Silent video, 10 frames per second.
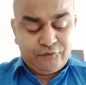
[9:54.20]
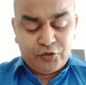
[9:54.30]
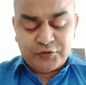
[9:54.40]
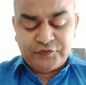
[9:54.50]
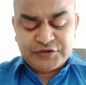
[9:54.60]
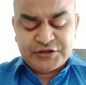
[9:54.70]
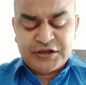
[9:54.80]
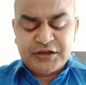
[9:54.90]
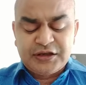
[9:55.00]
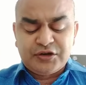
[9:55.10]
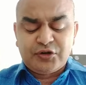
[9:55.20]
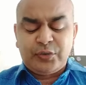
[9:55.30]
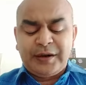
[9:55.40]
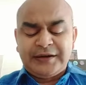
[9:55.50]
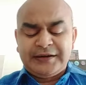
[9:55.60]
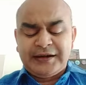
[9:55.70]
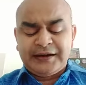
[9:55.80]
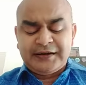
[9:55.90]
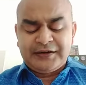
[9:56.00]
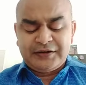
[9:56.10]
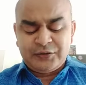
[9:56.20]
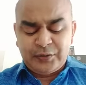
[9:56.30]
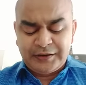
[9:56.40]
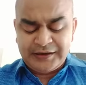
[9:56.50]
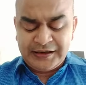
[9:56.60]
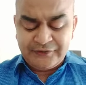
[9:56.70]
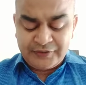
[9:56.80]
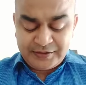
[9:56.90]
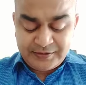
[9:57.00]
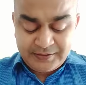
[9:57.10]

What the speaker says: for the fiscal year 2010-2011